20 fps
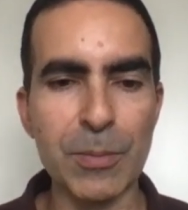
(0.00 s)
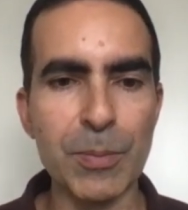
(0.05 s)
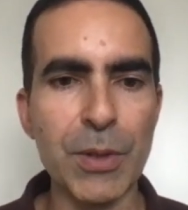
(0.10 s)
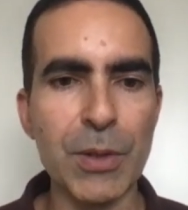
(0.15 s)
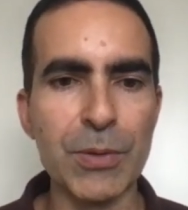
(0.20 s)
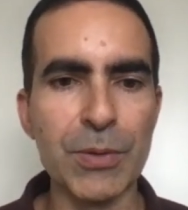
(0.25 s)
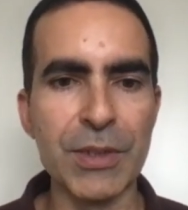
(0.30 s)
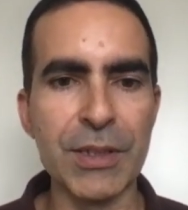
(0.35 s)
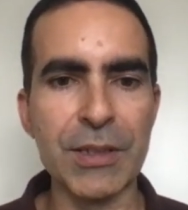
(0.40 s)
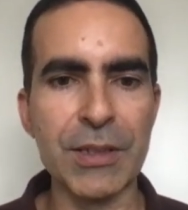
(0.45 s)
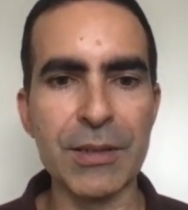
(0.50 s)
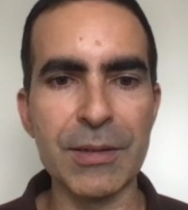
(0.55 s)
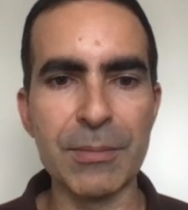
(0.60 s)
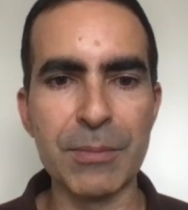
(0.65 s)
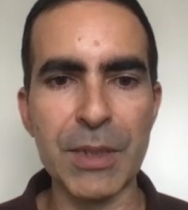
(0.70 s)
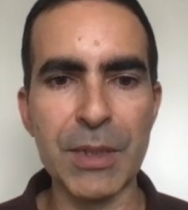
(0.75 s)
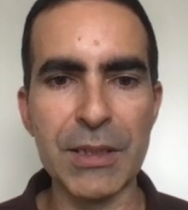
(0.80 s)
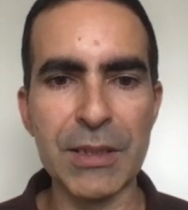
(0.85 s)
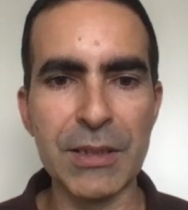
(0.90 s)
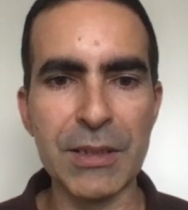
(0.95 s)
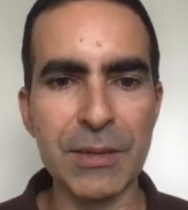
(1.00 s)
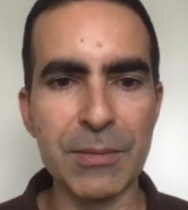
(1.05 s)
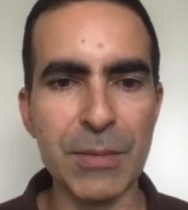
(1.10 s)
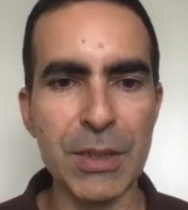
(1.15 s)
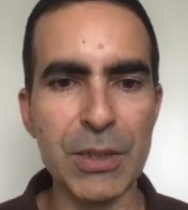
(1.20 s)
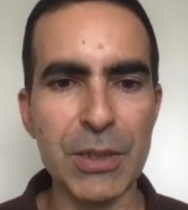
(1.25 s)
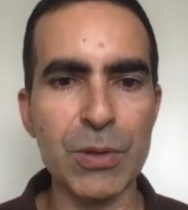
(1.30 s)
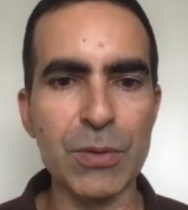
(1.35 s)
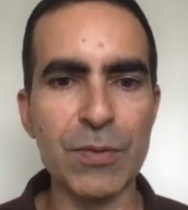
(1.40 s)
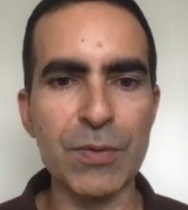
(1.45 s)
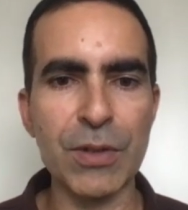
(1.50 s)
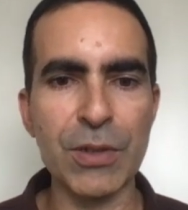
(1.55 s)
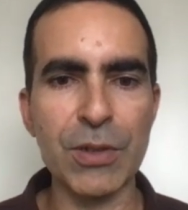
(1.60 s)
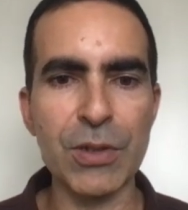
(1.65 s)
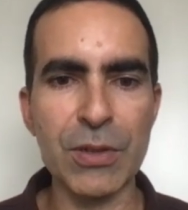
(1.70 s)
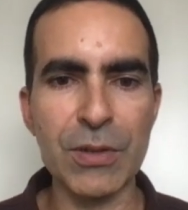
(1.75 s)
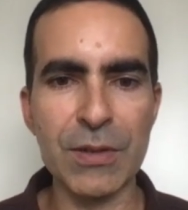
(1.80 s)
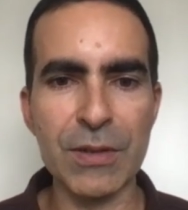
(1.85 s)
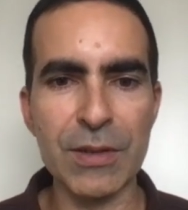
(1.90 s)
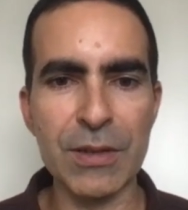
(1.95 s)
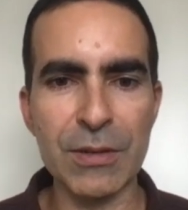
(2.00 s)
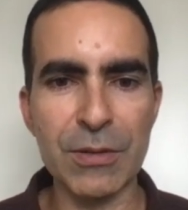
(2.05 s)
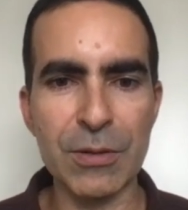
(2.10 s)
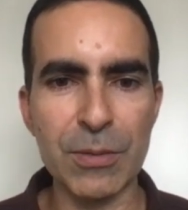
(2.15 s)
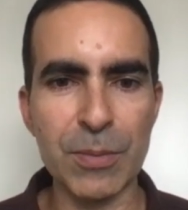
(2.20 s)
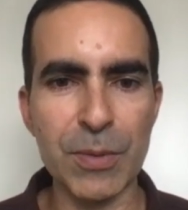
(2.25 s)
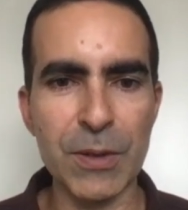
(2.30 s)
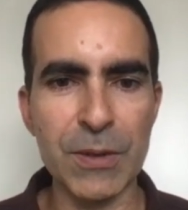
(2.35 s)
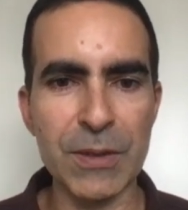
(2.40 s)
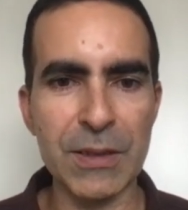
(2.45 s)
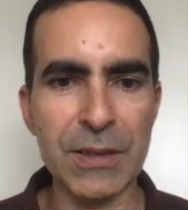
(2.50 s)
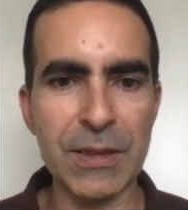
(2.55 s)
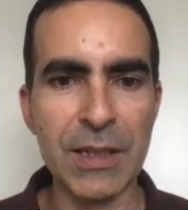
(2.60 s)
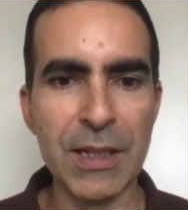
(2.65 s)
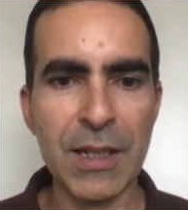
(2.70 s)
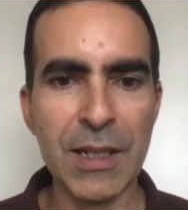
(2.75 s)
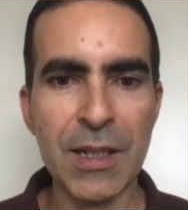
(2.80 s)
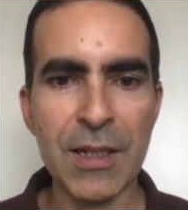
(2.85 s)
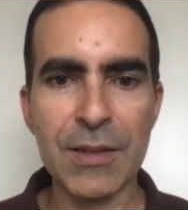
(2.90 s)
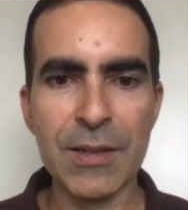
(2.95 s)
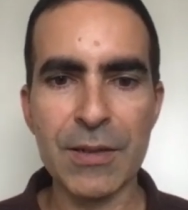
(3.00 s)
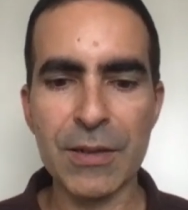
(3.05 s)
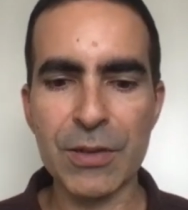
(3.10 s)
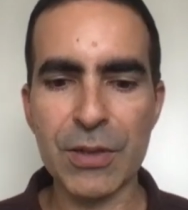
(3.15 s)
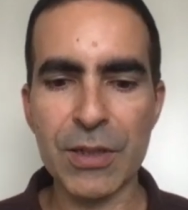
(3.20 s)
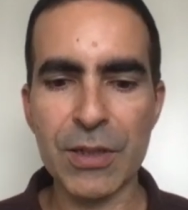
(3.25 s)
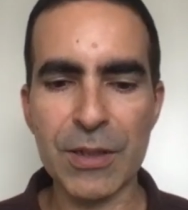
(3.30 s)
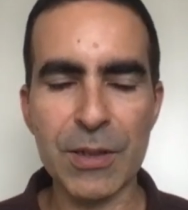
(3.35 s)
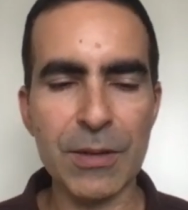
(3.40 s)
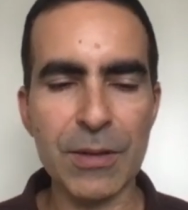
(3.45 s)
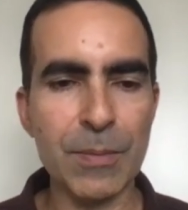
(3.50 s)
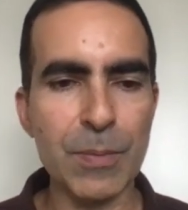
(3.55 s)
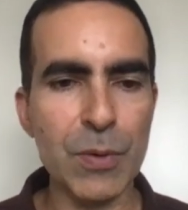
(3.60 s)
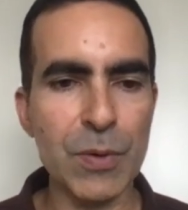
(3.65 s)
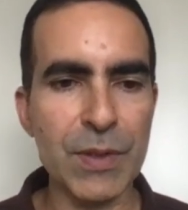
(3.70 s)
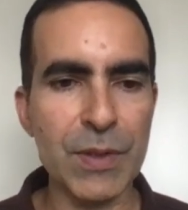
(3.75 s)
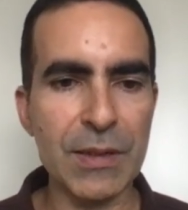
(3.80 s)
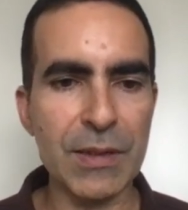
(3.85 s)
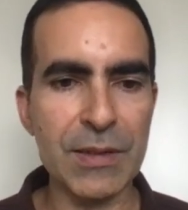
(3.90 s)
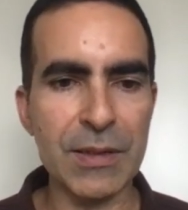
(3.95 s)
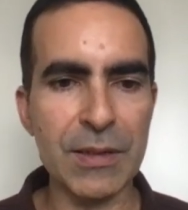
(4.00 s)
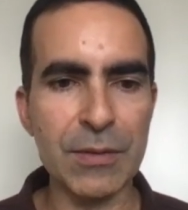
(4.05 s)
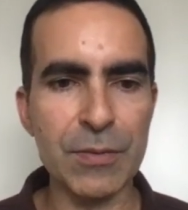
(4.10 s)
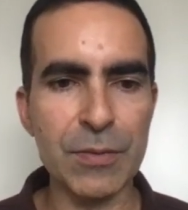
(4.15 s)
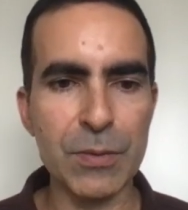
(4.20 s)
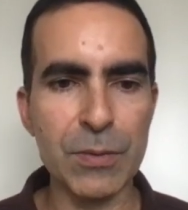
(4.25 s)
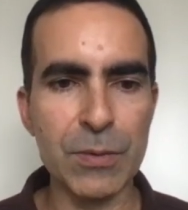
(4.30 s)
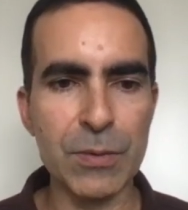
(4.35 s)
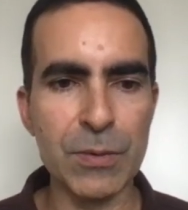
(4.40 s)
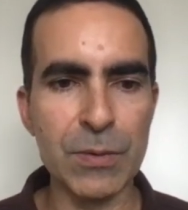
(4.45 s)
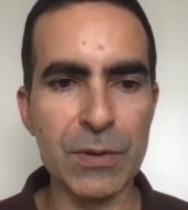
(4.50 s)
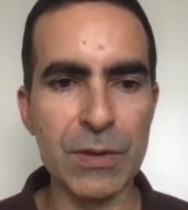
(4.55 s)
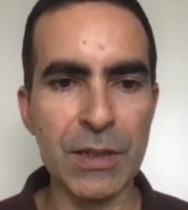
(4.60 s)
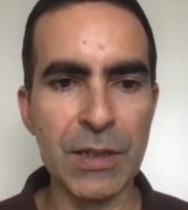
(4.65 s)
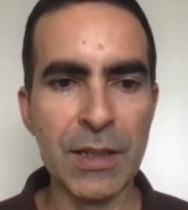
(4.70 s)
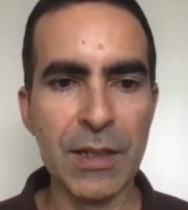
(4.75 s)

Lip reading: powering many major functions in your body, such as processing food,